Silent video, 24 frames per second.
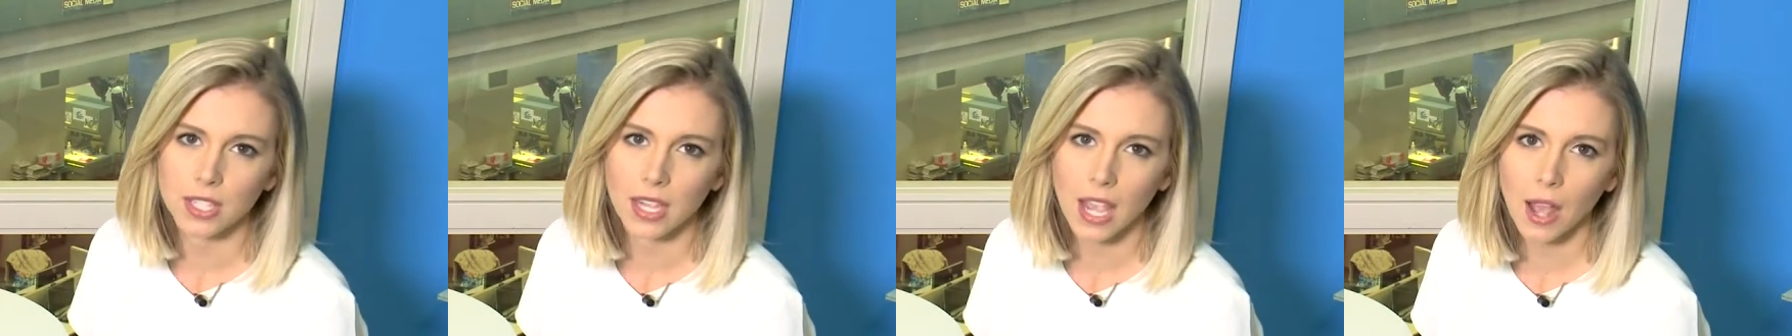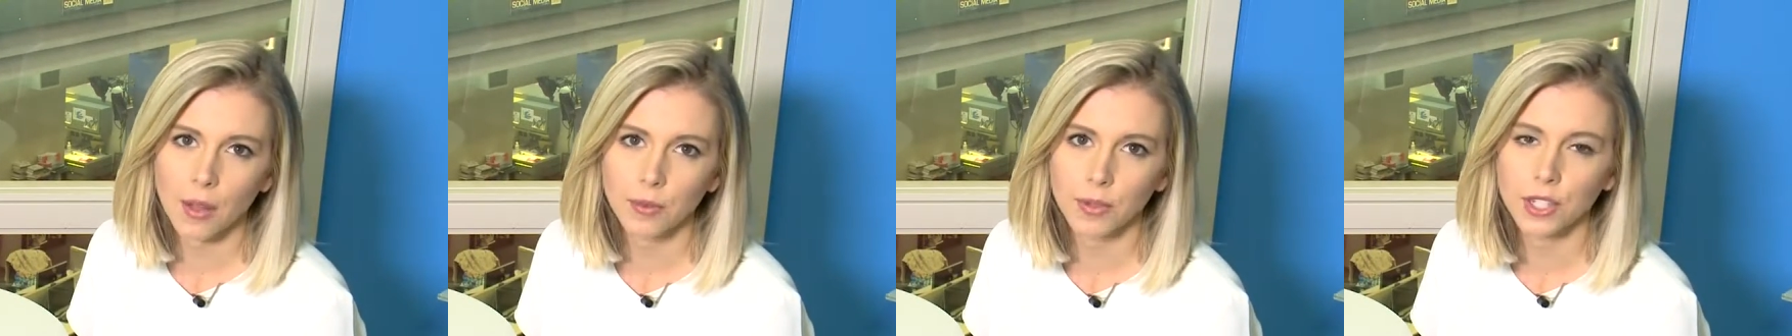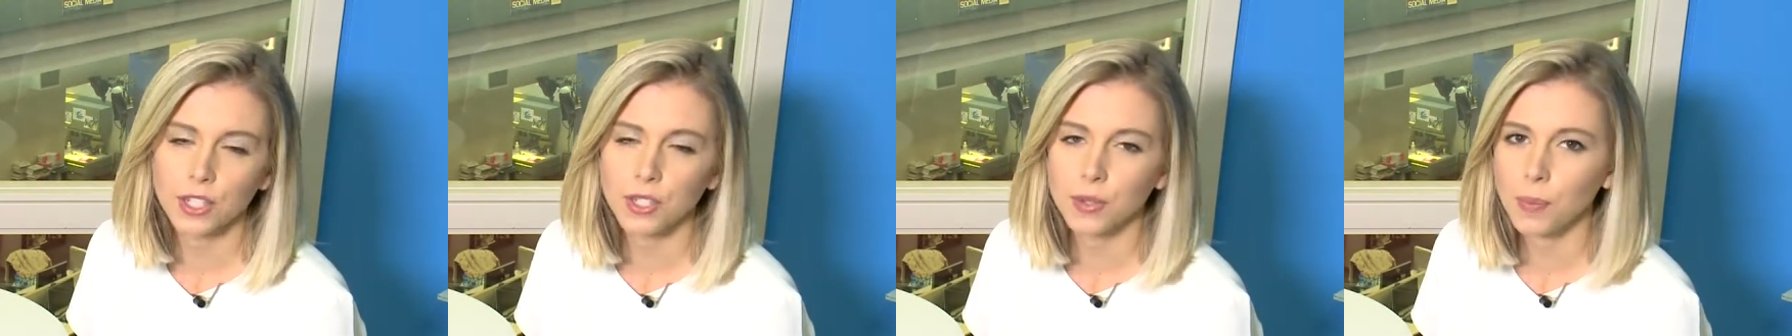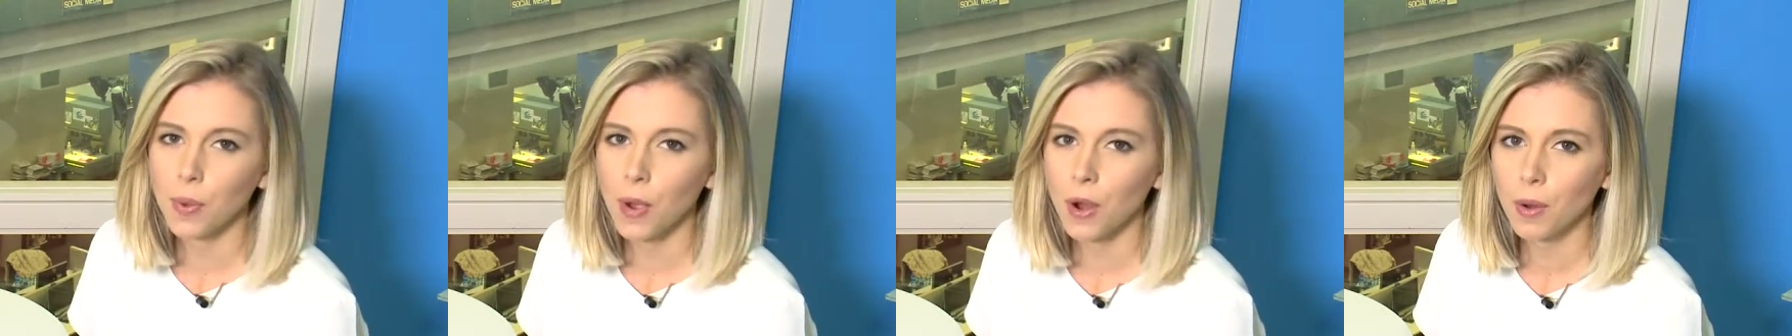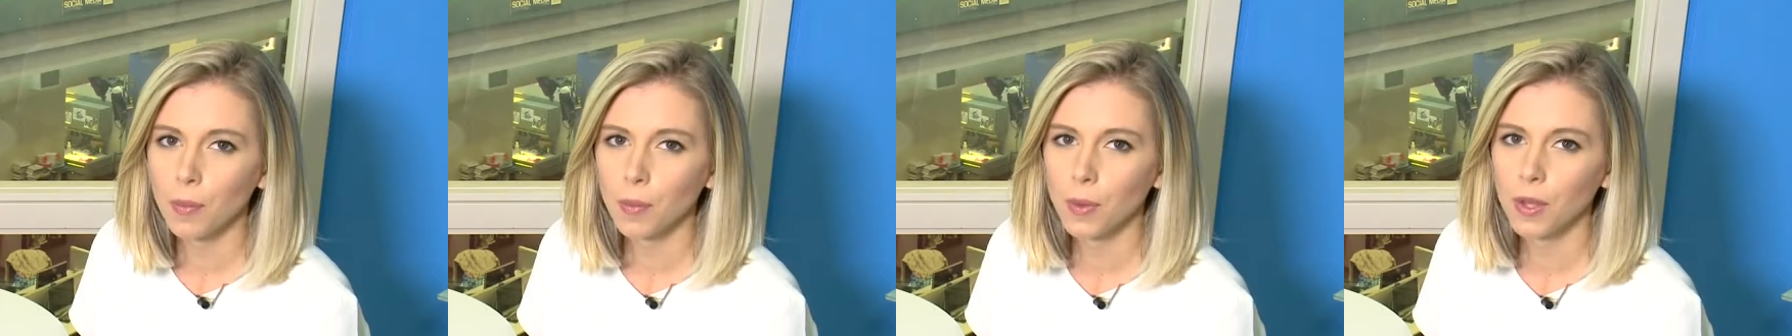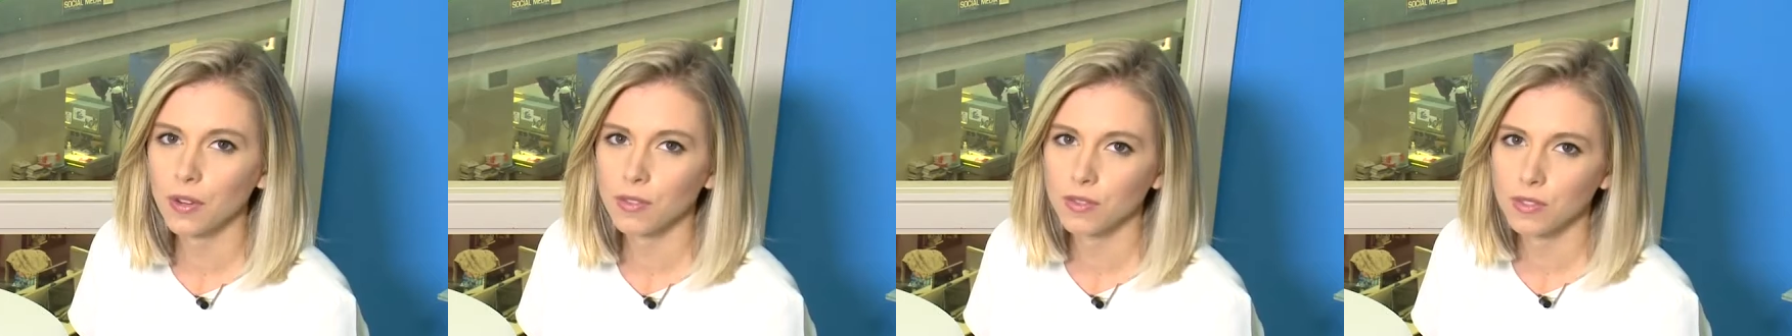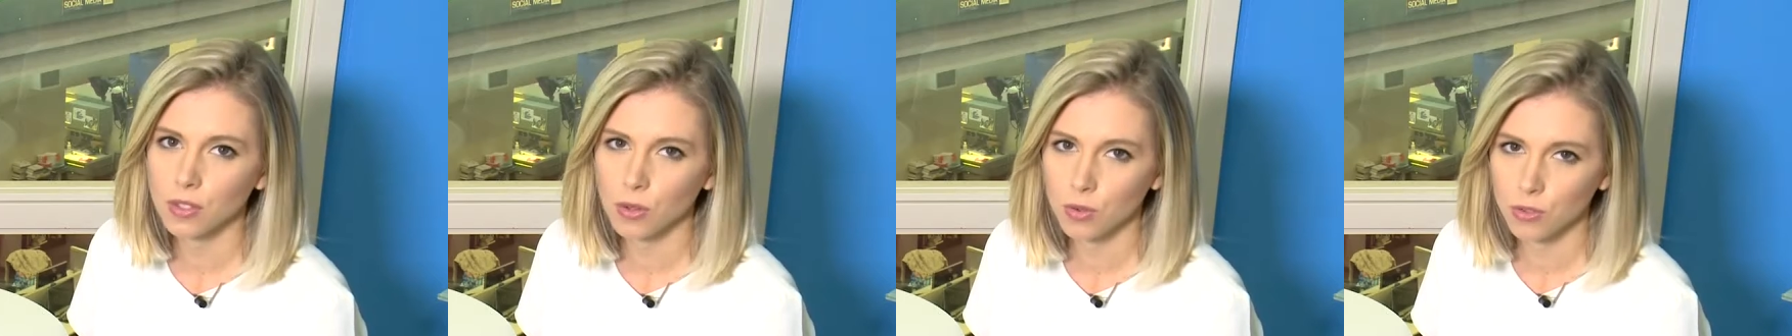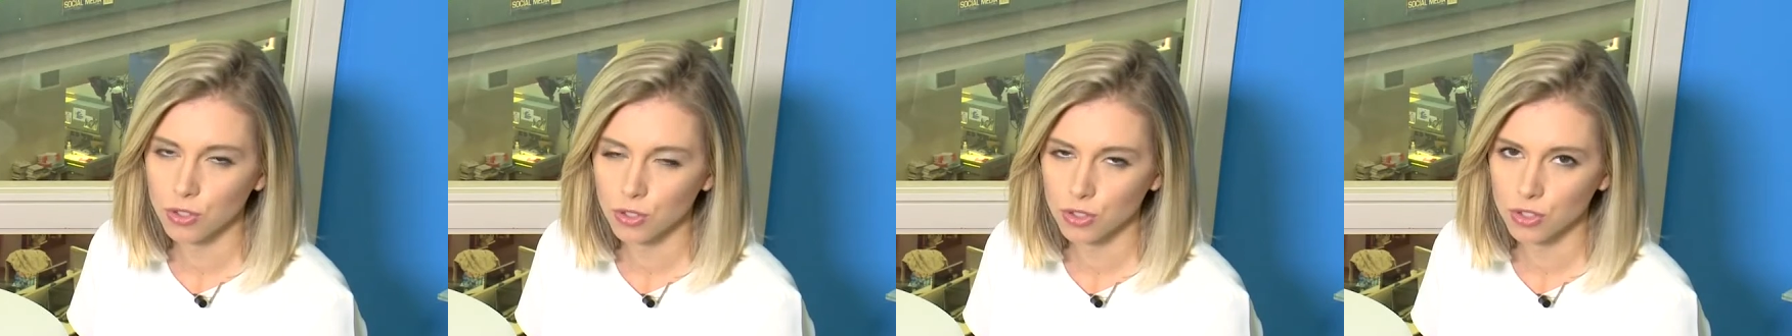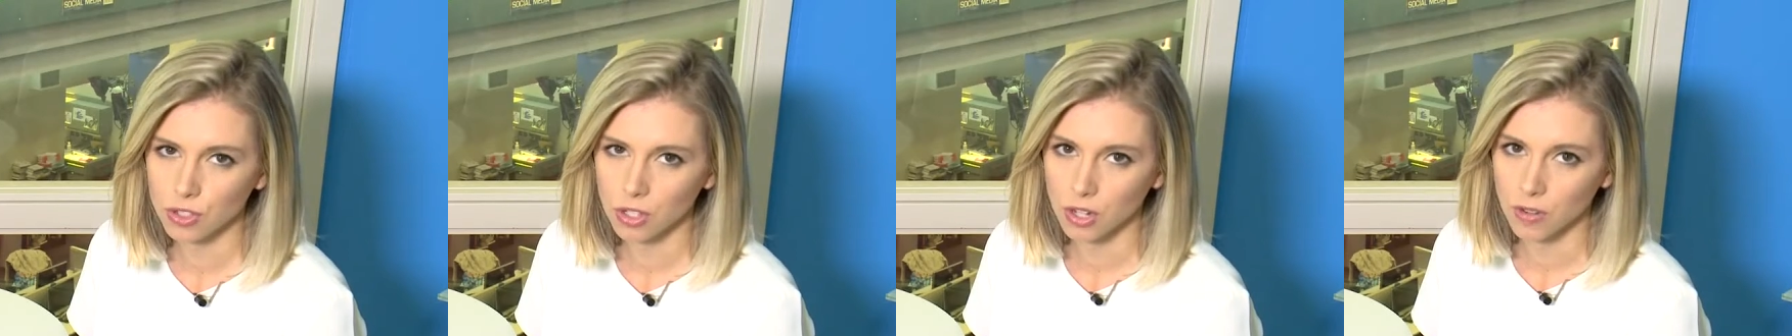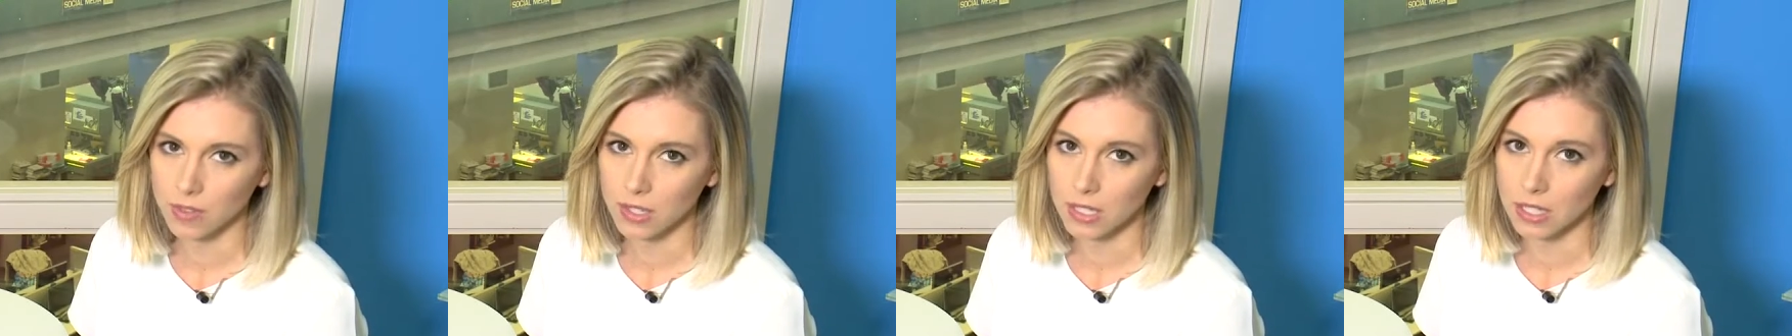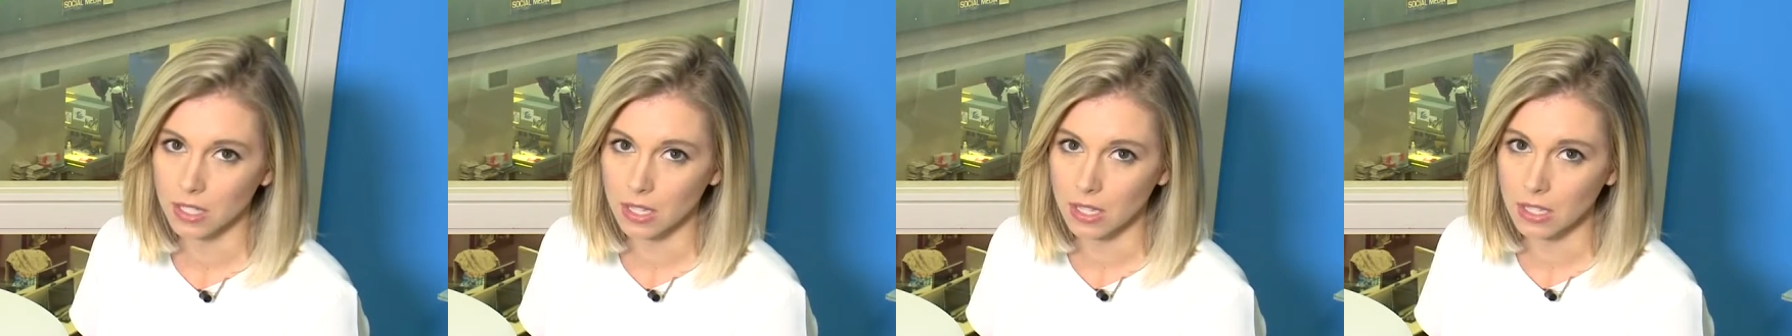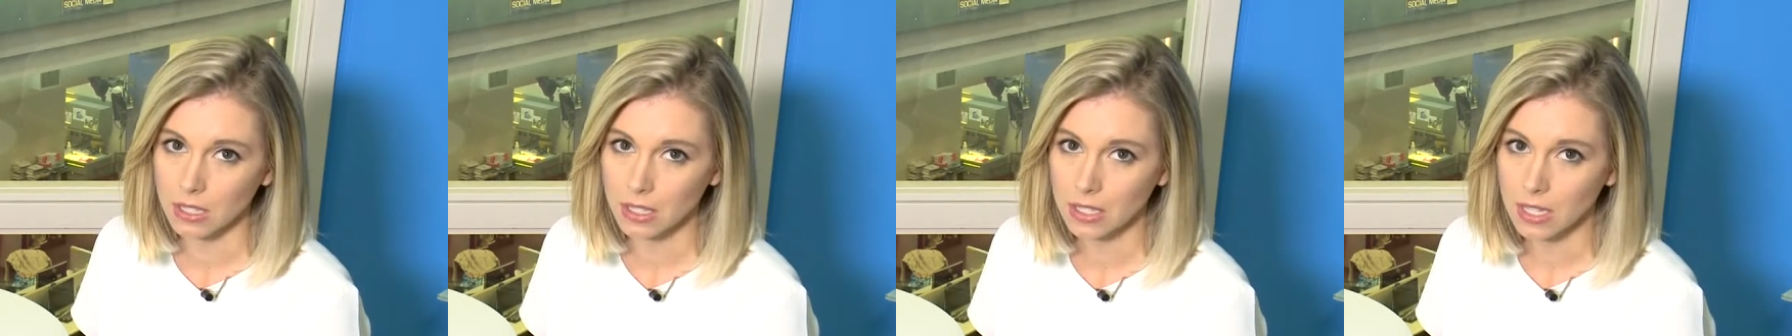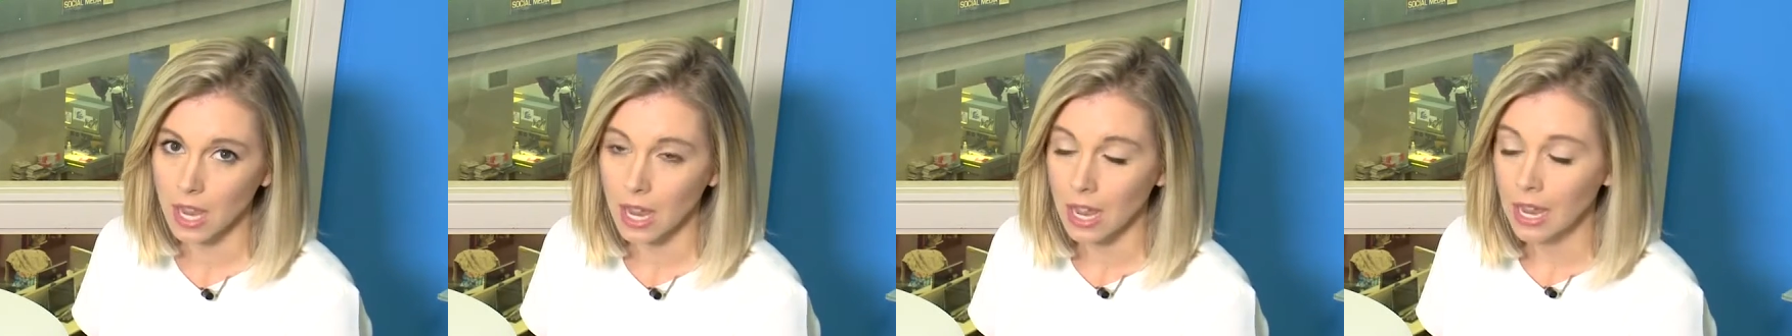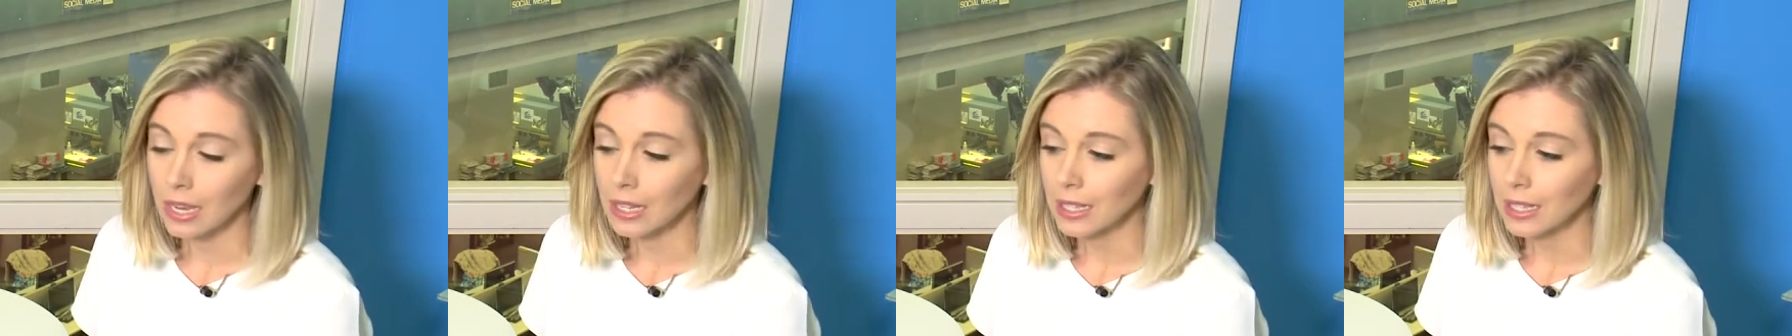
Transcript: County Department of Social Services.